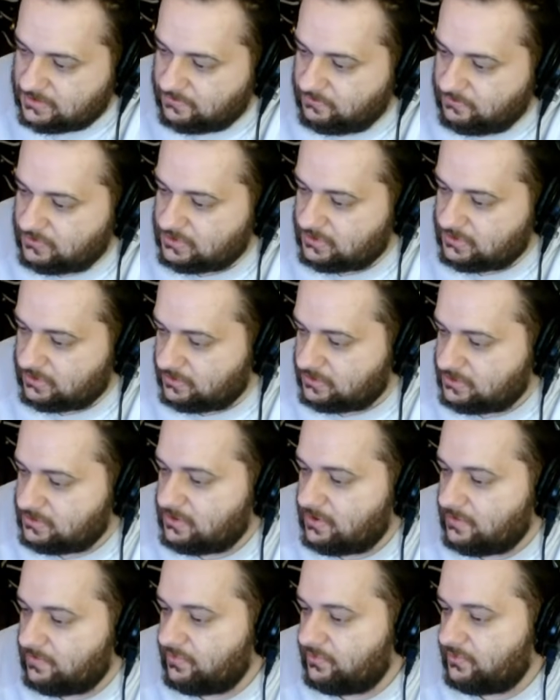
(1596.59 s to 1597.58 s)
The
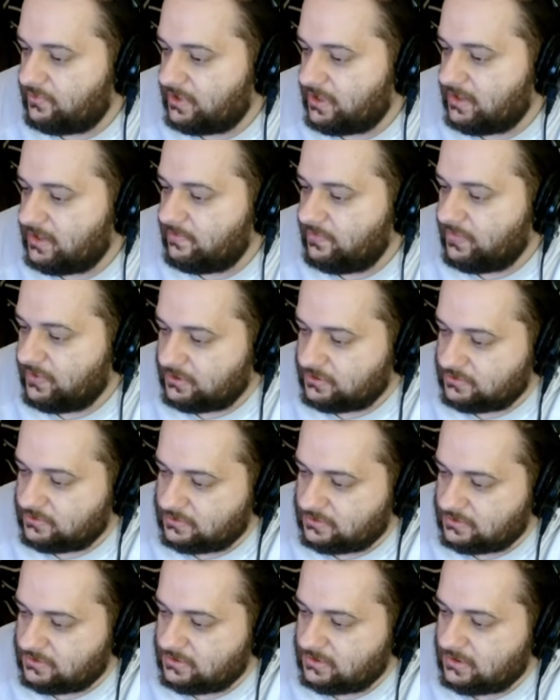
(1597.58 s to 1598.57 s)
results are printed
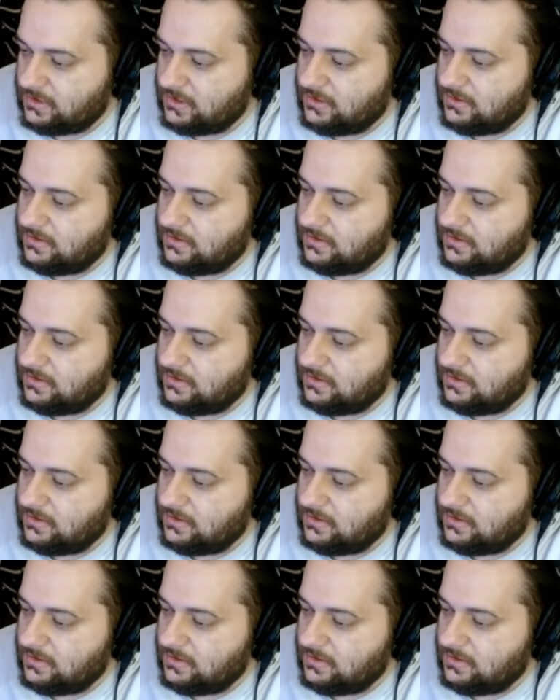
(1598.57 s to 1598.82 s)
pictures